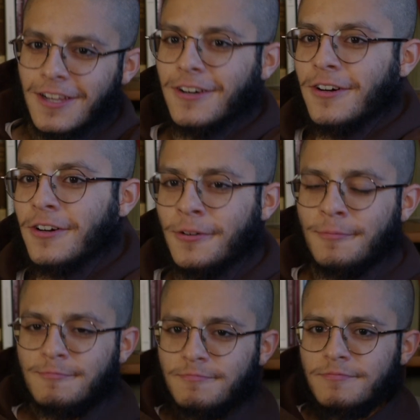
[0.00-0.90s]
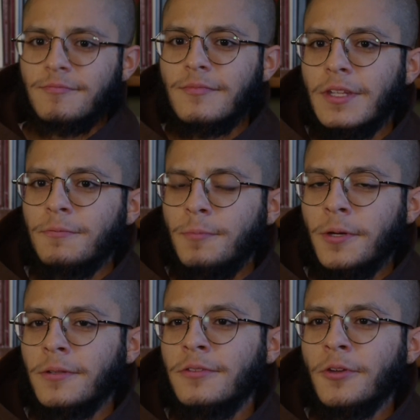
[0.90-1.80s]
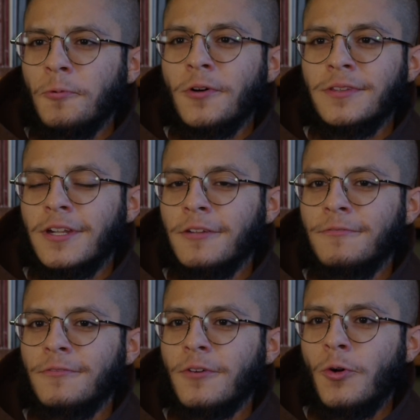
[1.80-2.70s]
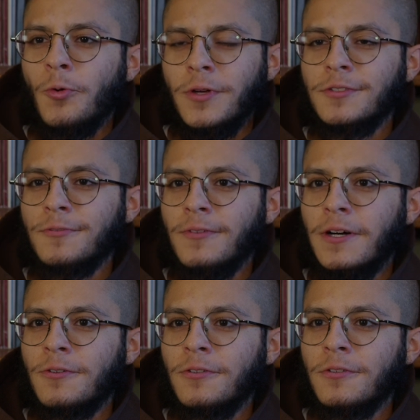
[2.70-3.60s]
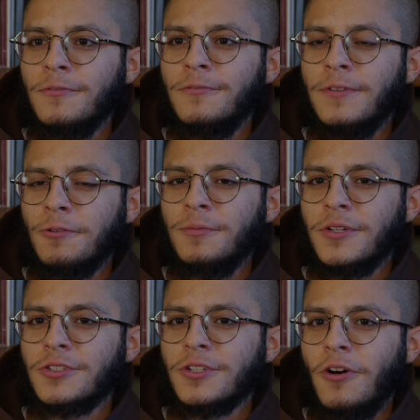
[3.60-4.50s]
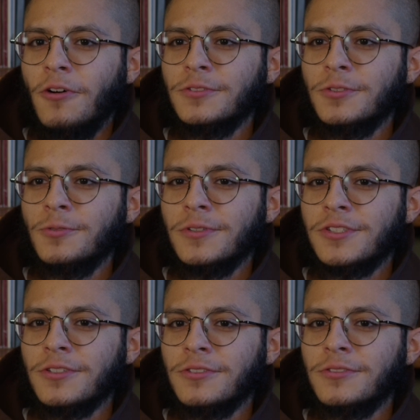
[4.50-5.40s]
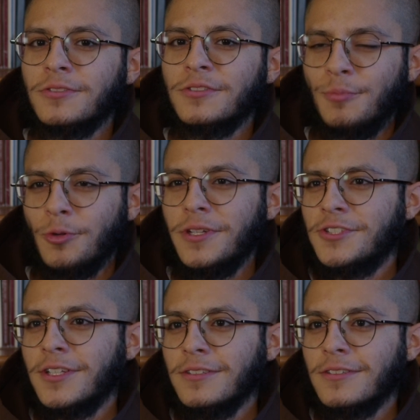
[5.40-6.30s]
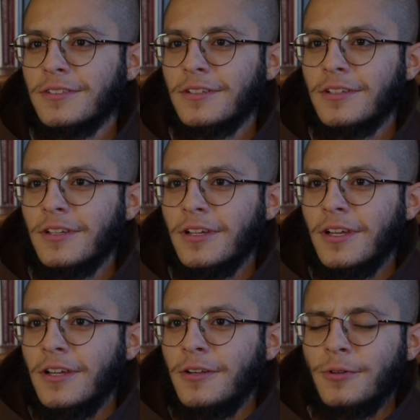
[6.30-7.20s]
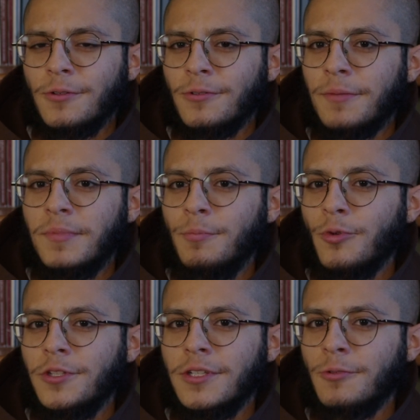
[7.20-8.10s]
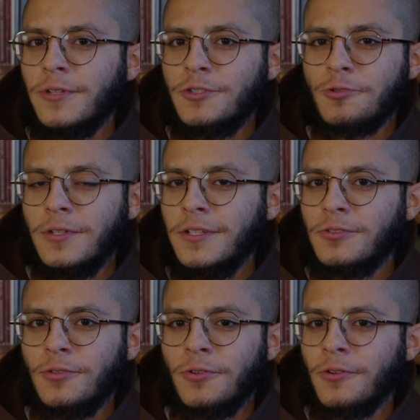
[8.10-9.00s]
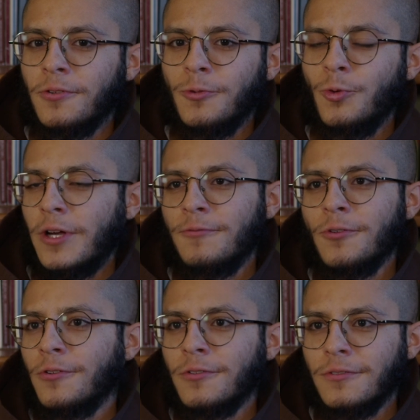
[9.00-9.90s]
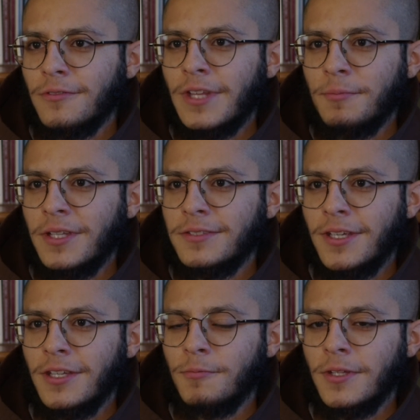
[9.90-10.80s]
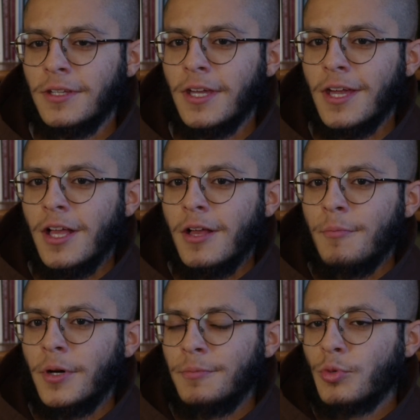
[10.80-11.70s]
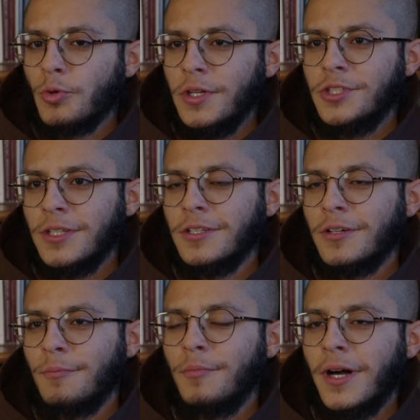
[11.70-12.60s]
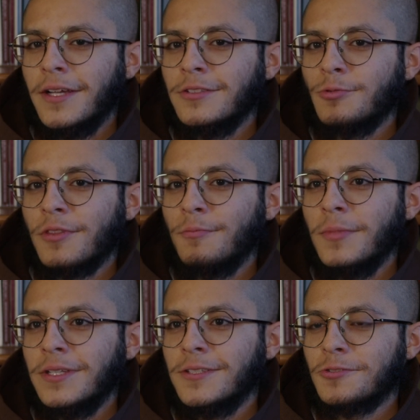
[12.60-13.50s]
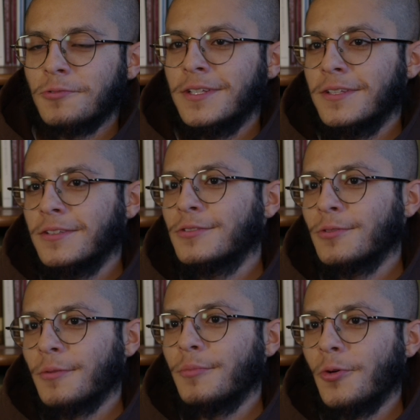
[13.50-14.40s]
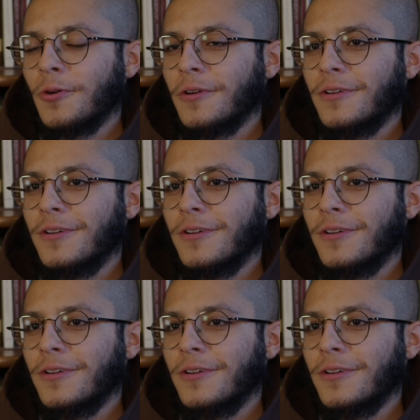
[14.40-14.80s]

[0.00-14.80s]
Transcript: Um, but the one that I've always felt very much called to is just to preaching, whether that be preaching retreats or wherever that may take me, but preaching combined with ministry to the poor,